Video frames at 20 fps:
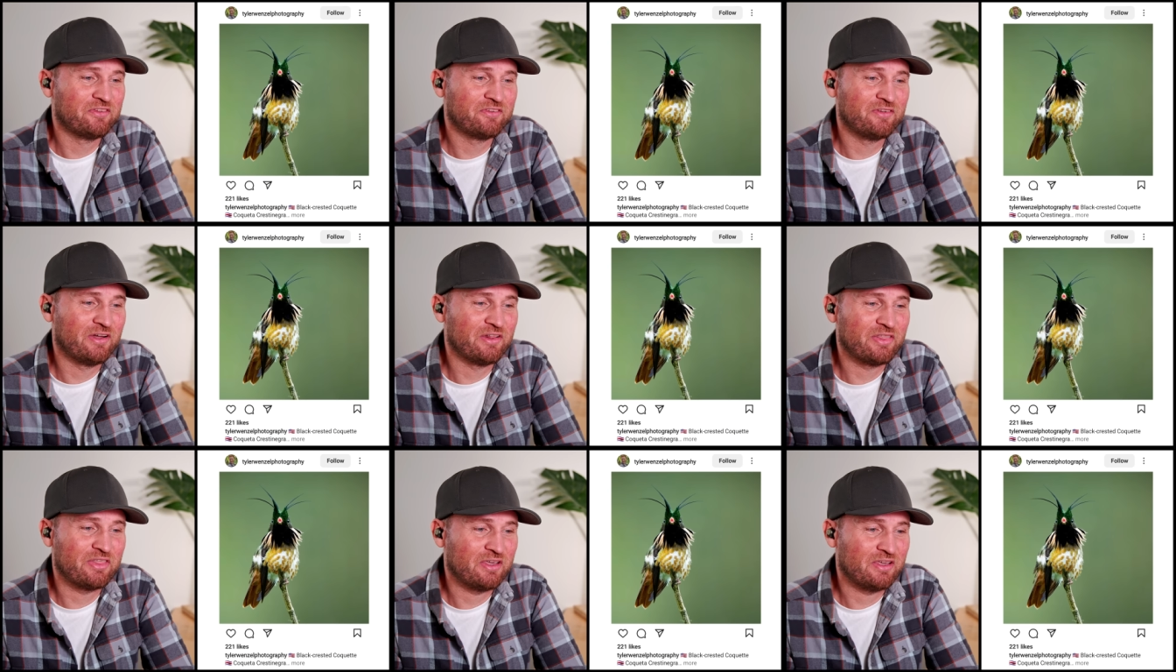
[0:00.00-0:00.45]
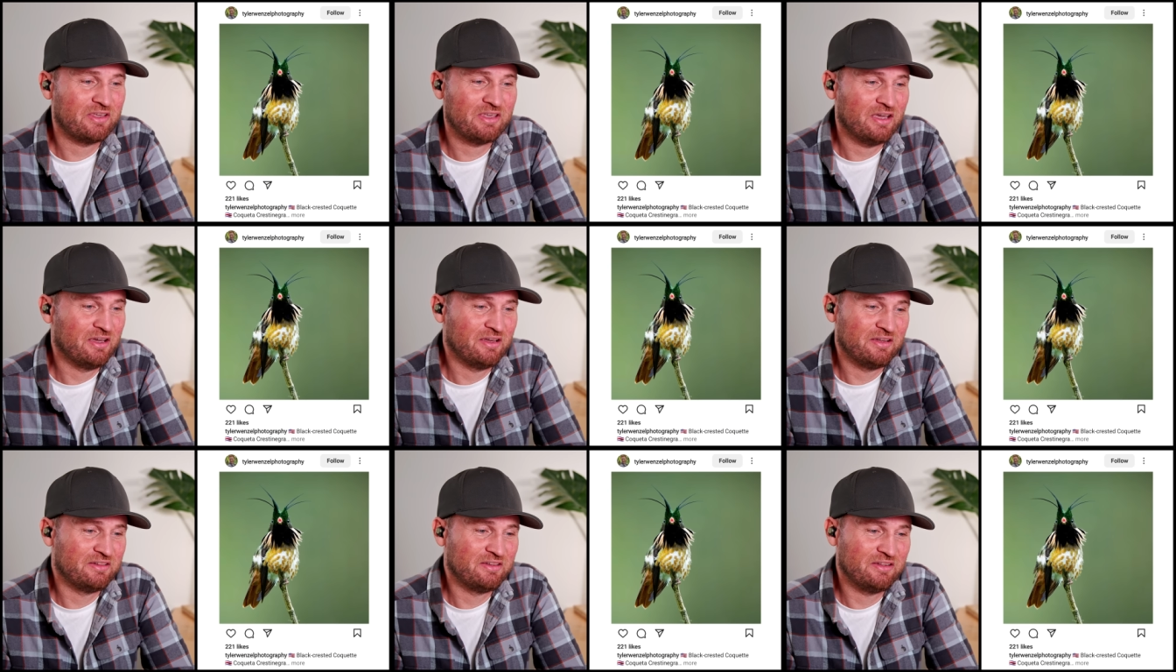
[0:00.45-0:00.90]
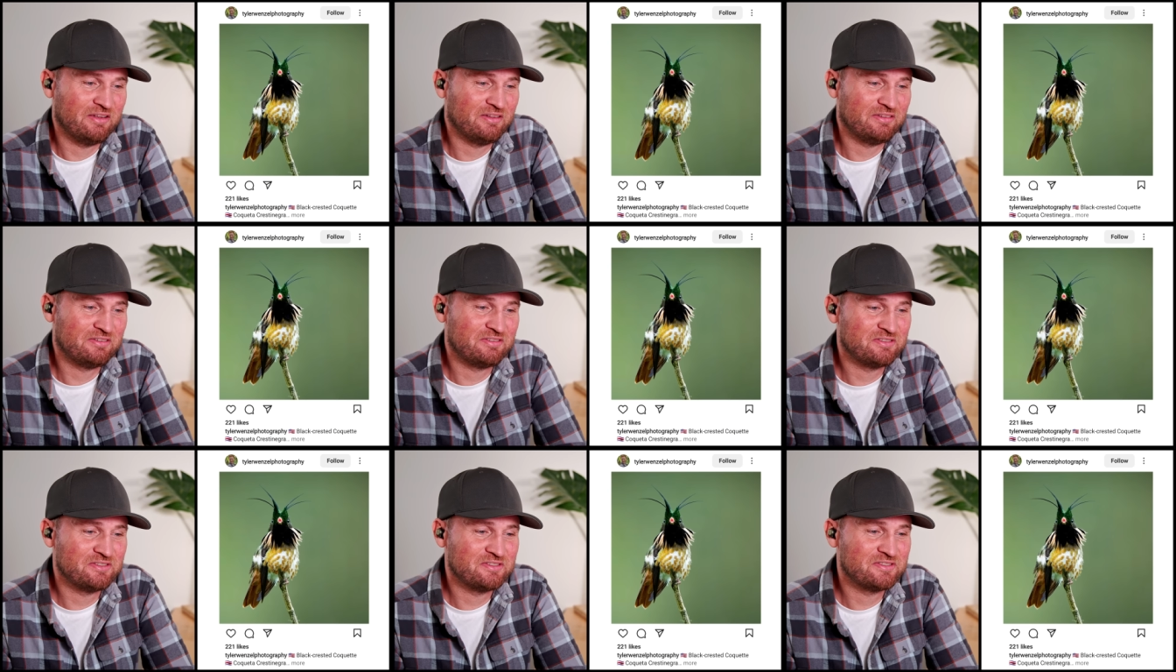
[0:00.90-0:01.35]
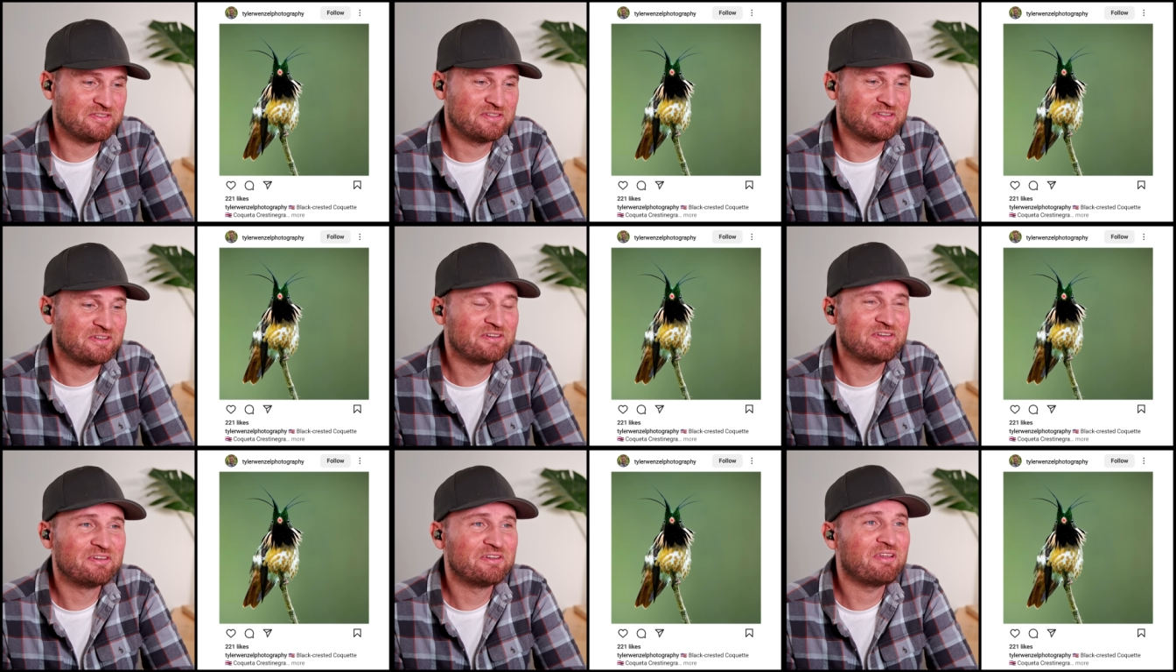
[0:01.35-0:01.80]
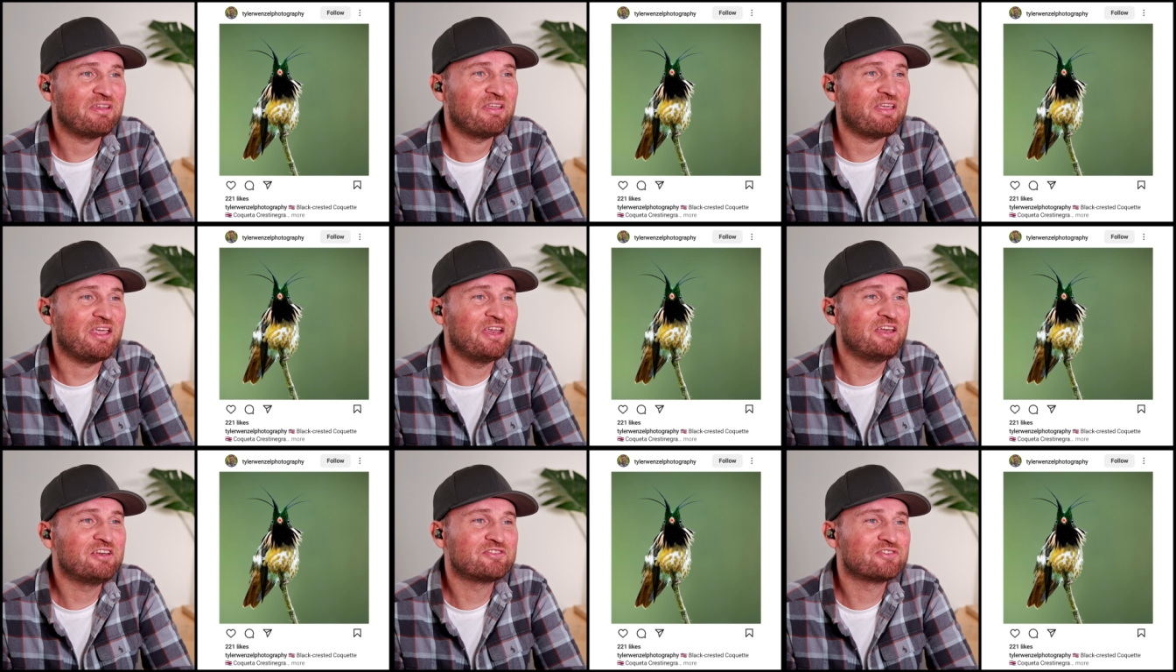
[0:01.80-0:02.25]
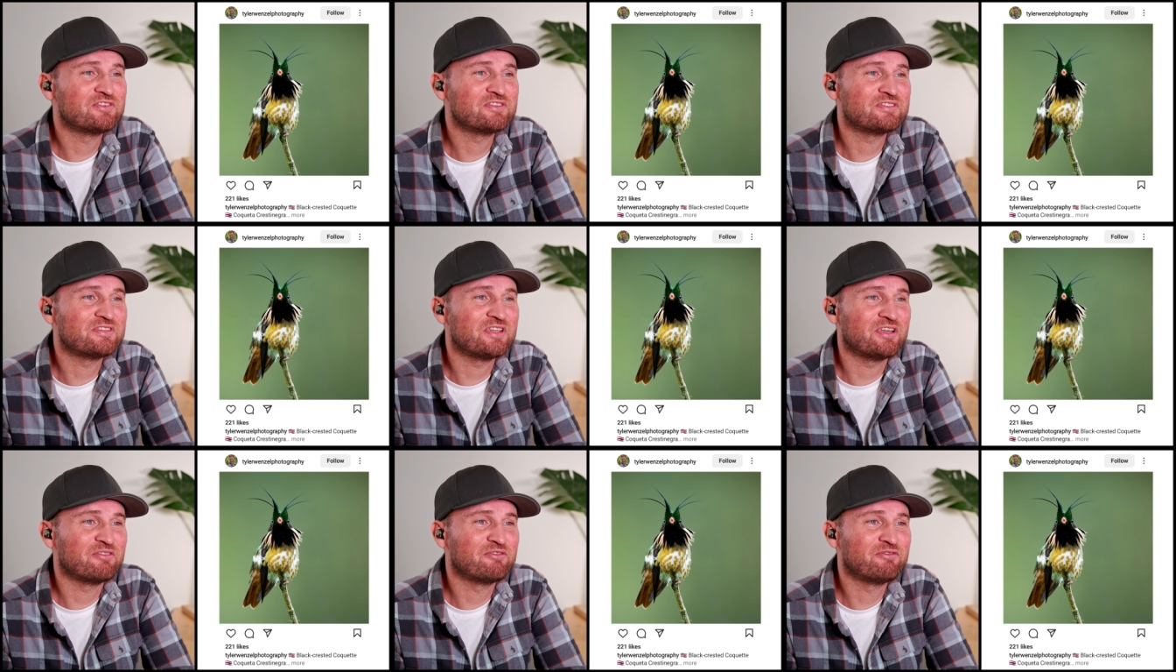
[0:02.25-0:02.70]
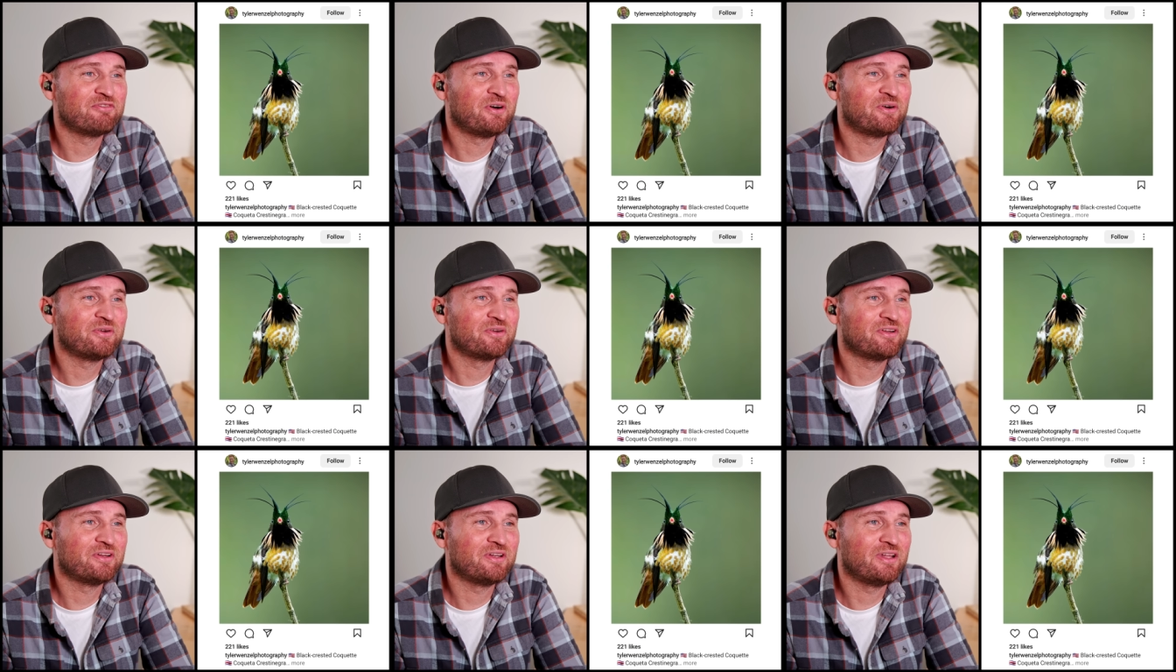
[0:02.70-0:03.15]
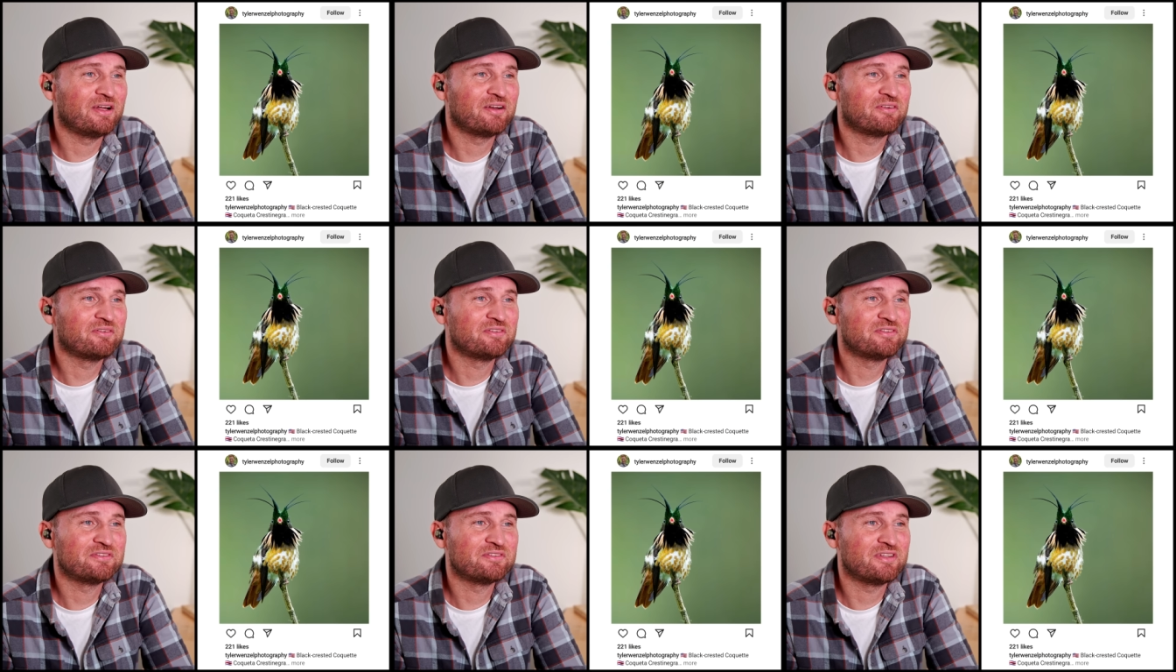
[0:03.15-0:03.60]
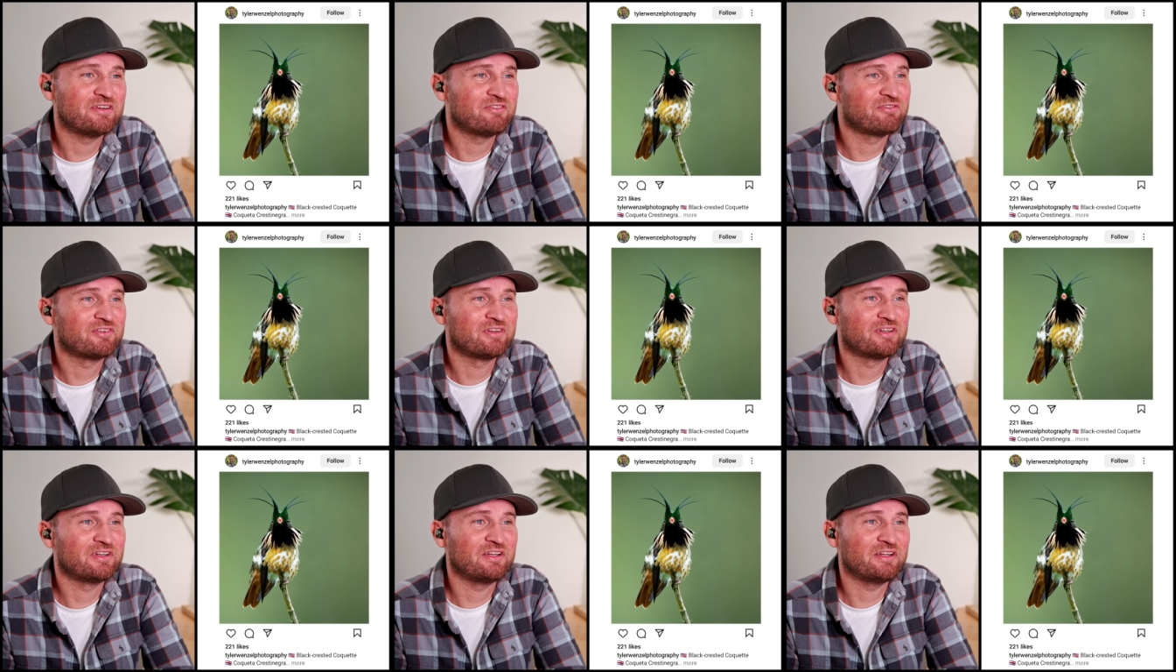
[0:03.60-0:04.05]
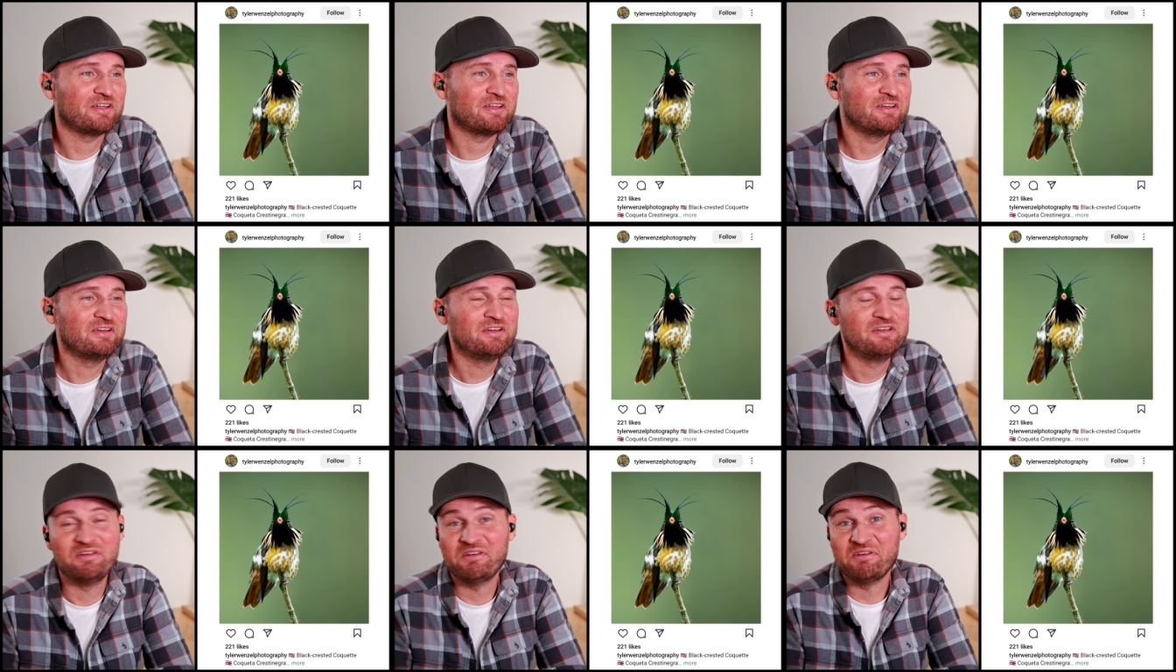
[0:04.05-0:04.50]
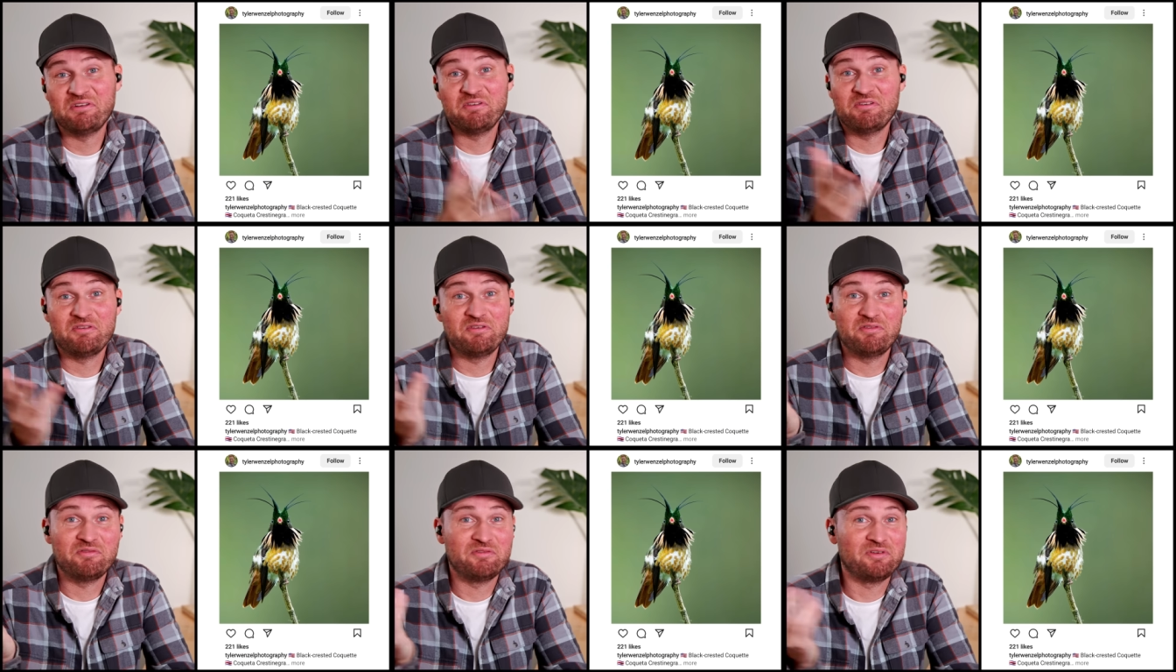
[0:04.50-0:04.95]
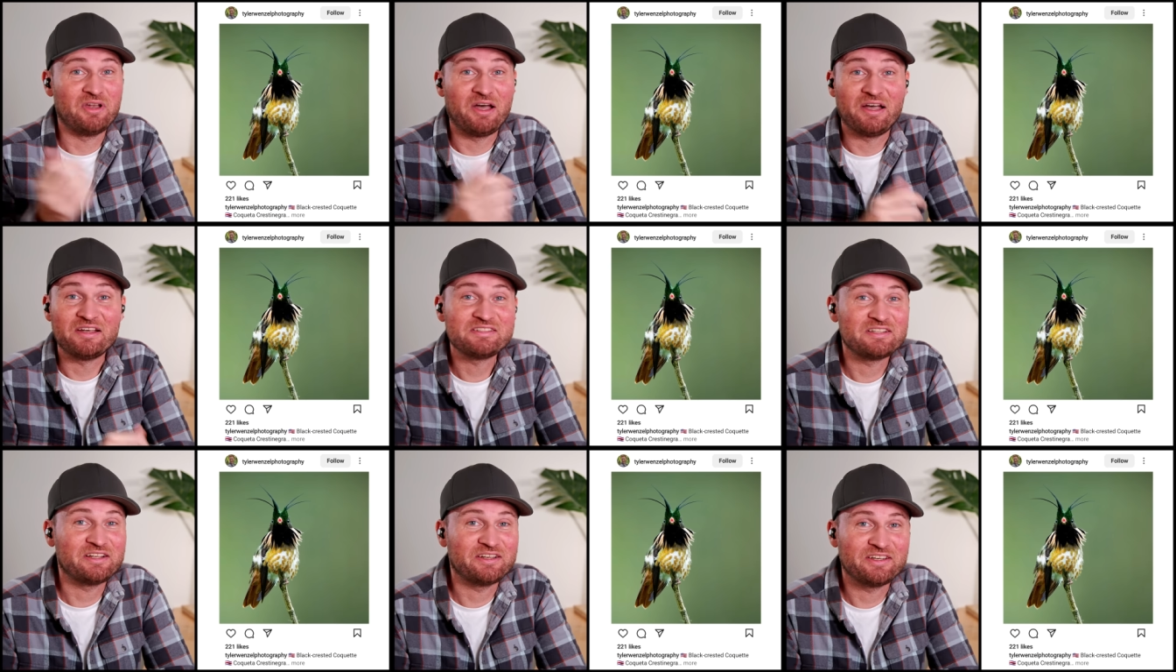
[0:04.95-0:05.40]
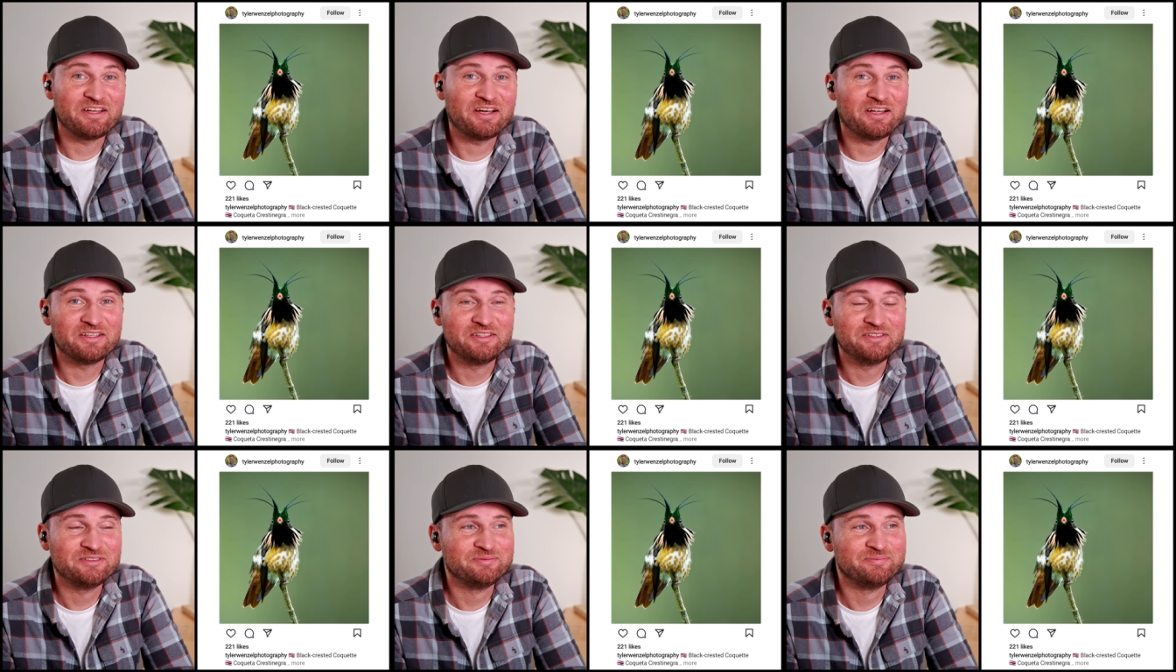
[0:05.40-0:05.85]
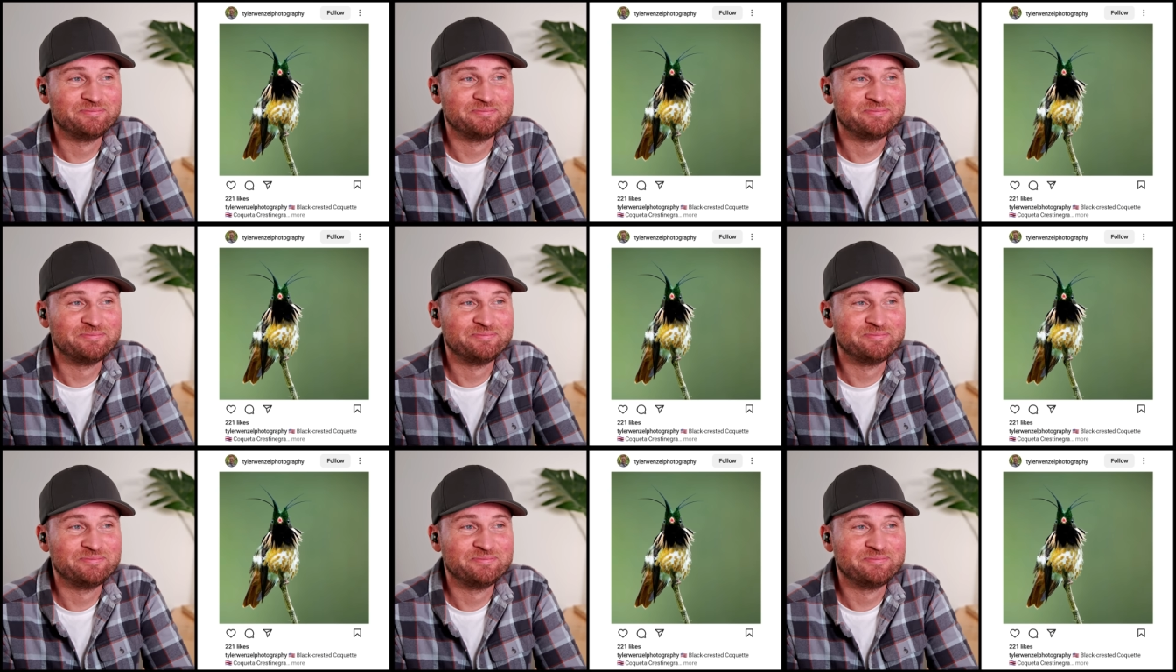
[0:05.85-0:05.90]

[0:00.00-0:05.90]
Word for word: So I think yeah, it, it's just an interesting photo that was definitely nicely done